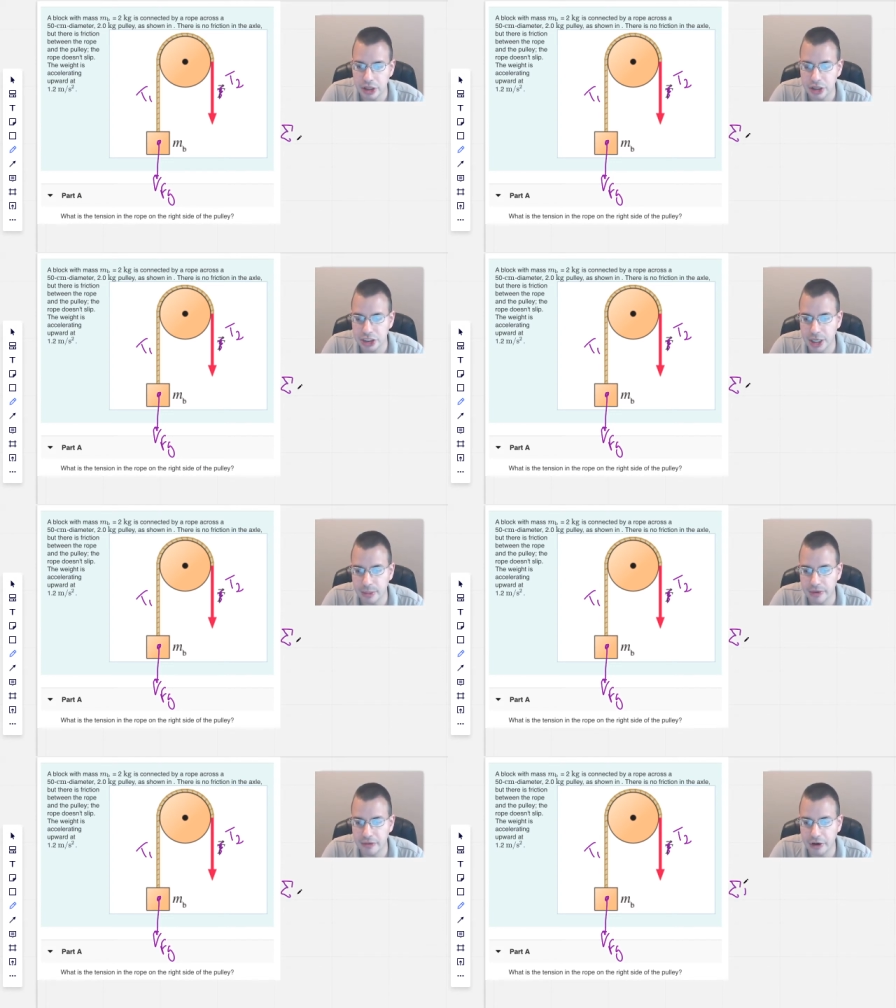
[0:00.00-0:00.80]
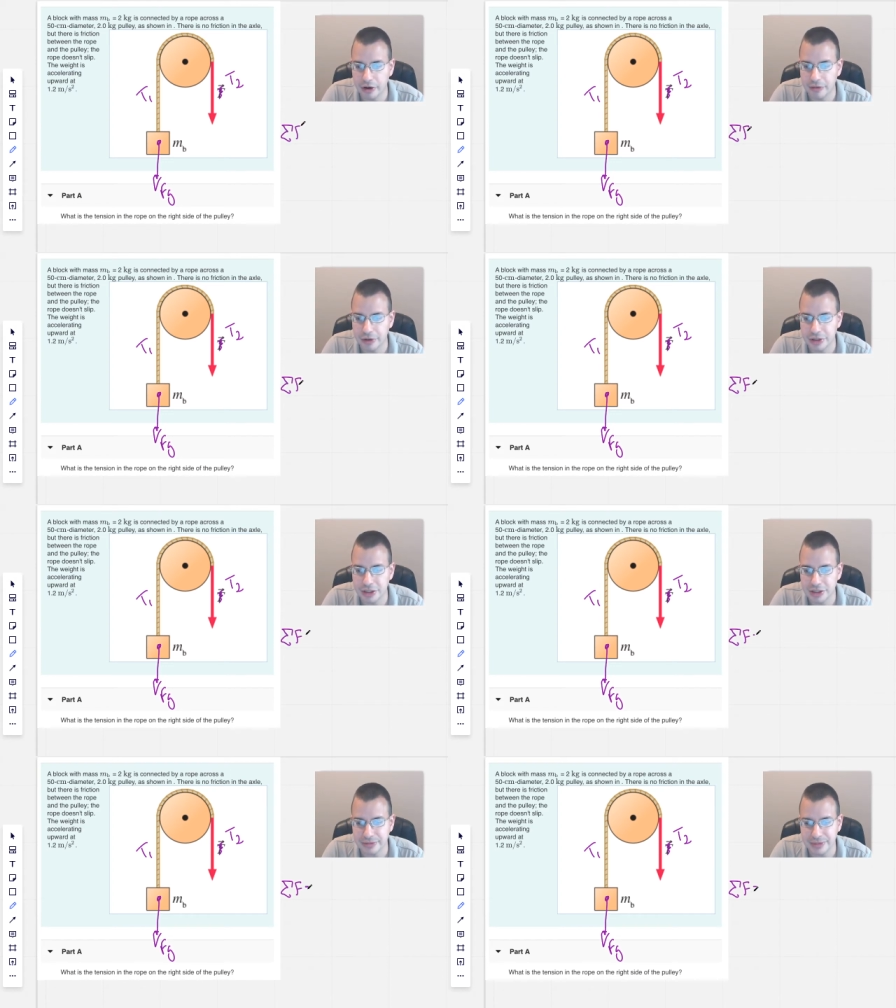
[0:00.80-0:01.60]
Sum of all
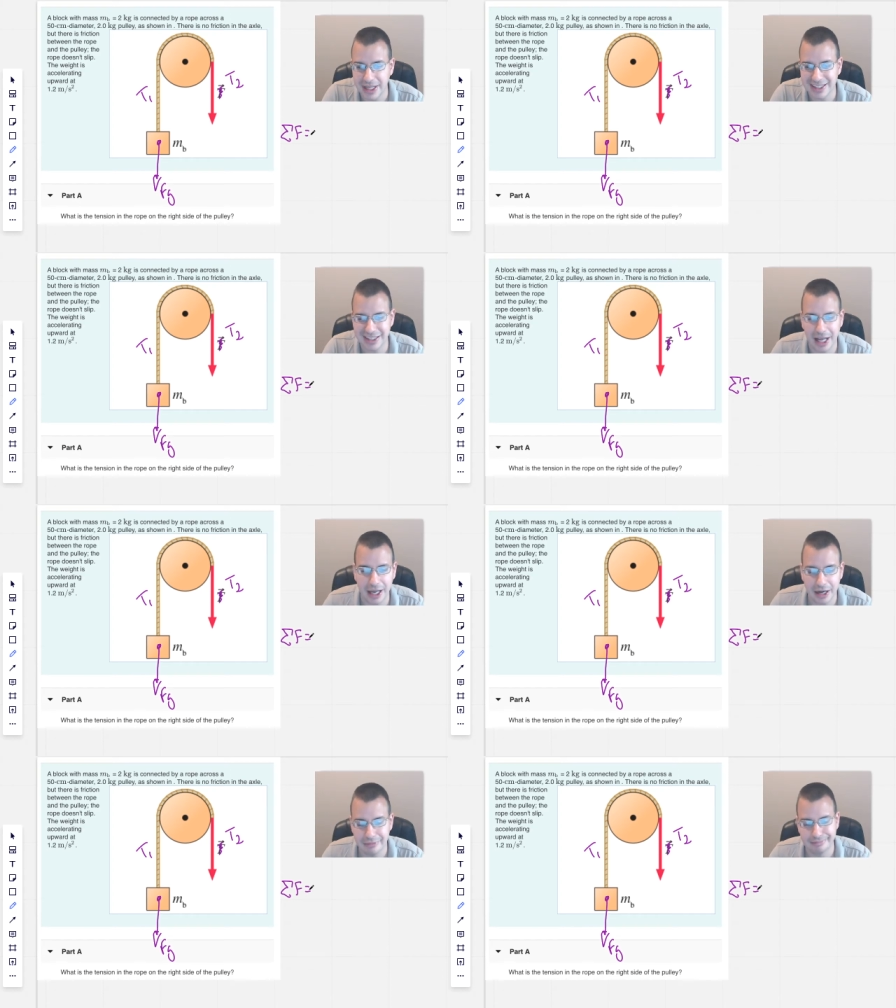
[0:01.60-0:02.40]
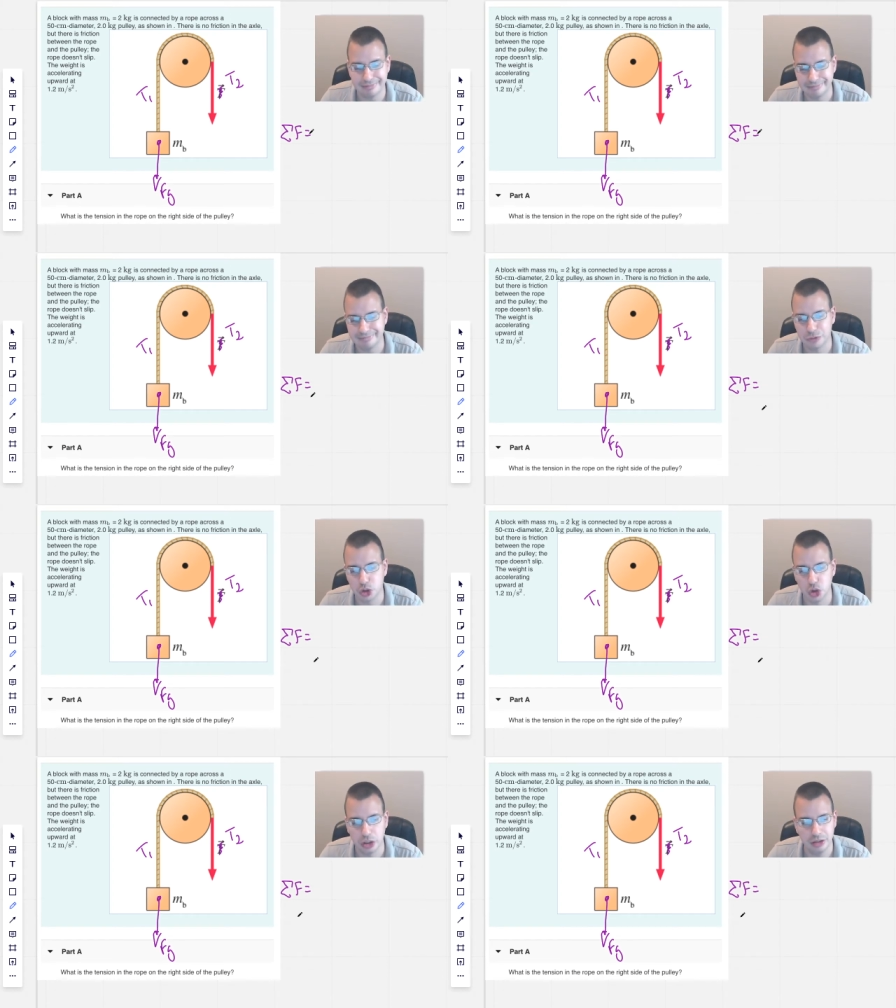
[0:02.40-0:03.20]
forces, that's not
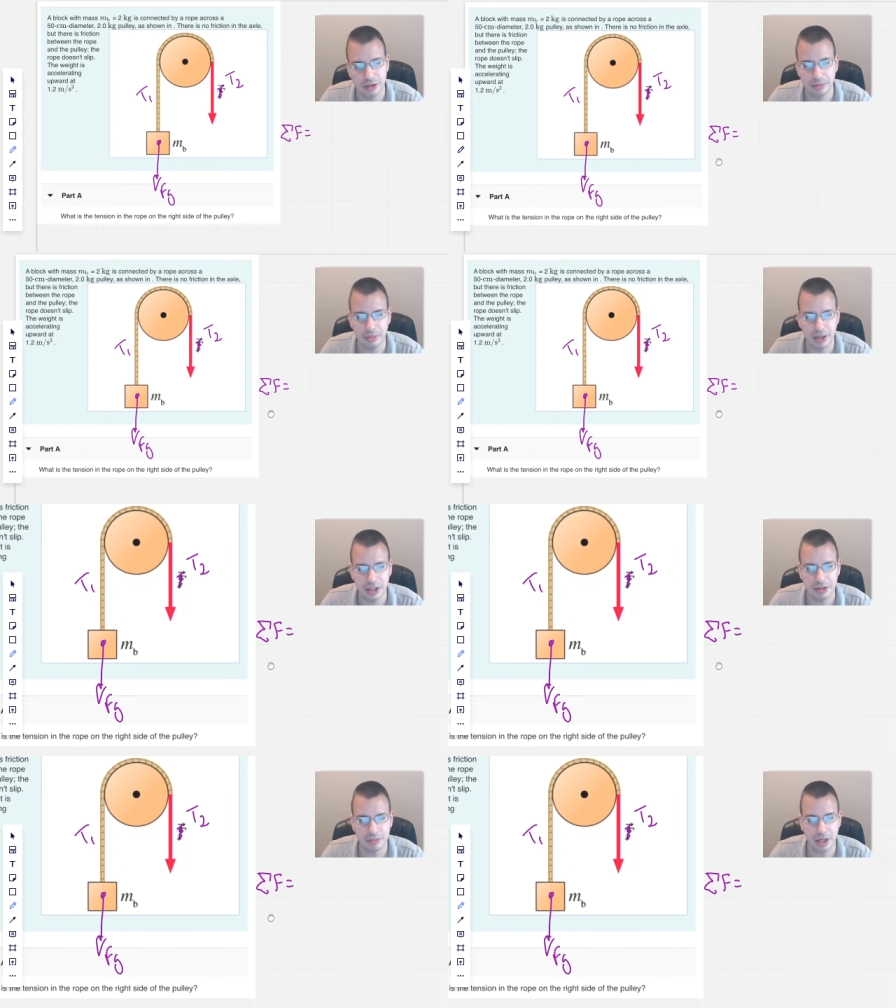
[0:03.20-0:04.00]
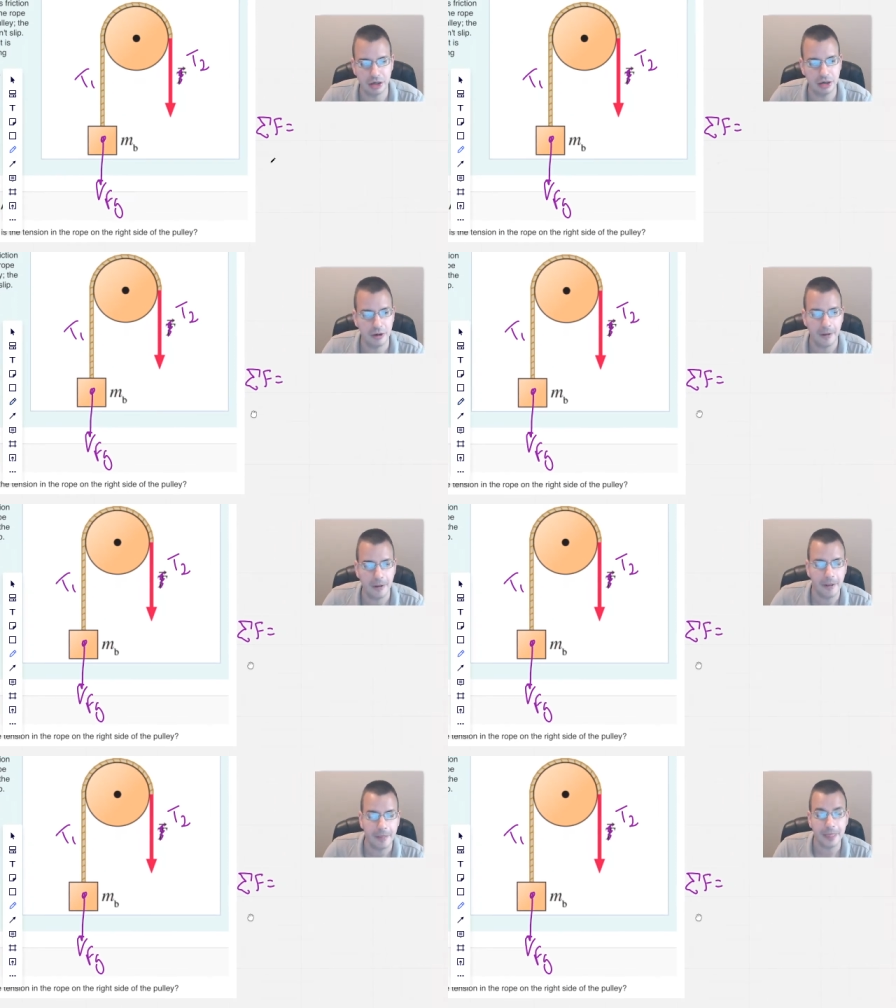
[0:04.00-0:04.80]
good, but it's better,
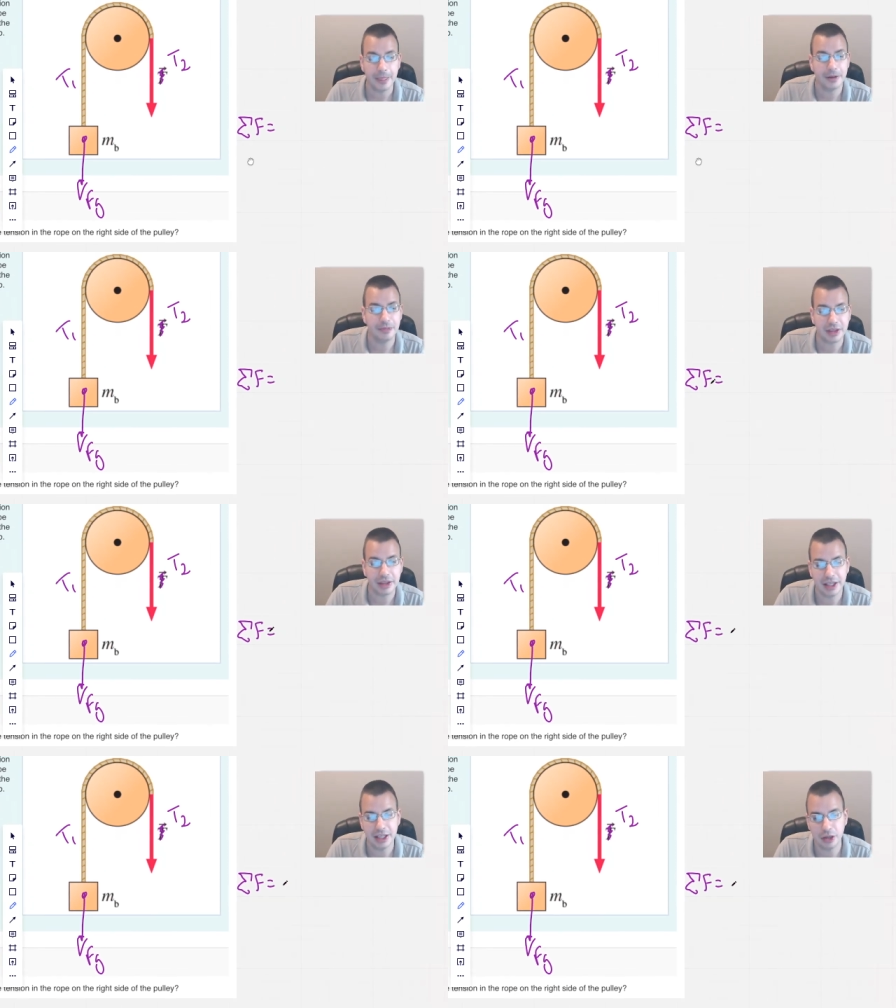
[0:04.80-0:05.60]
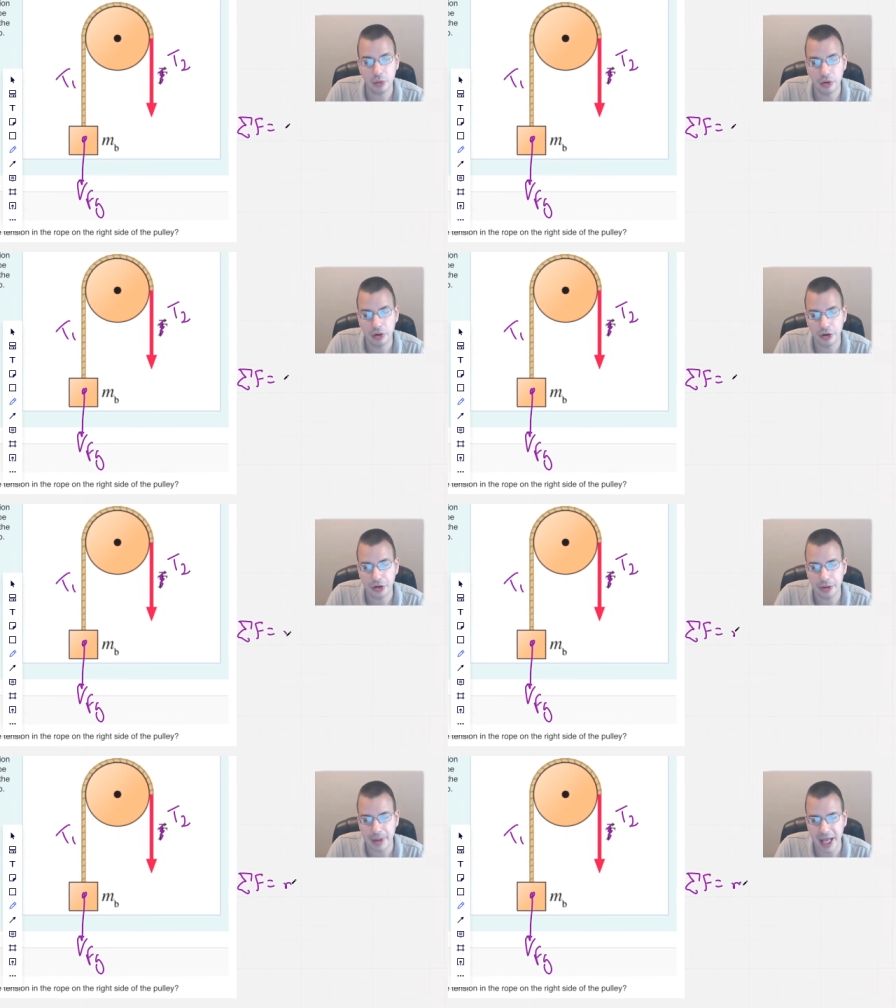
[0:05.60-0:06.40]

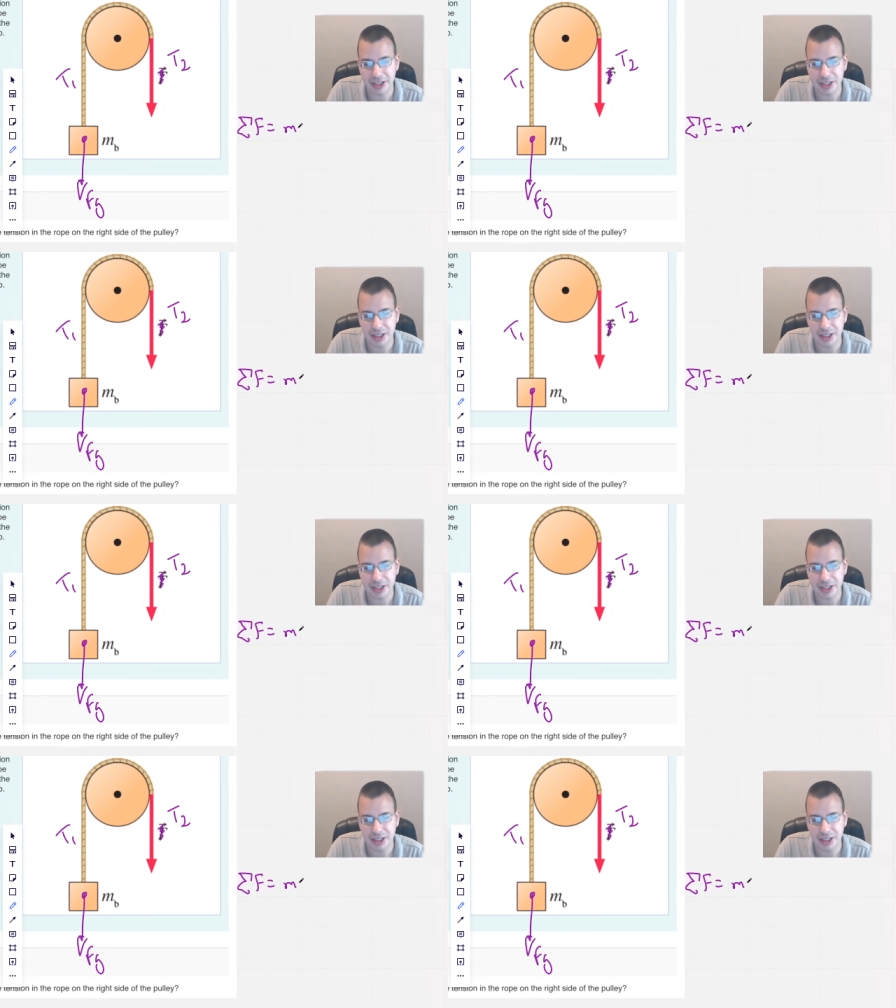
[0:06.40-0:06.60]
equals mass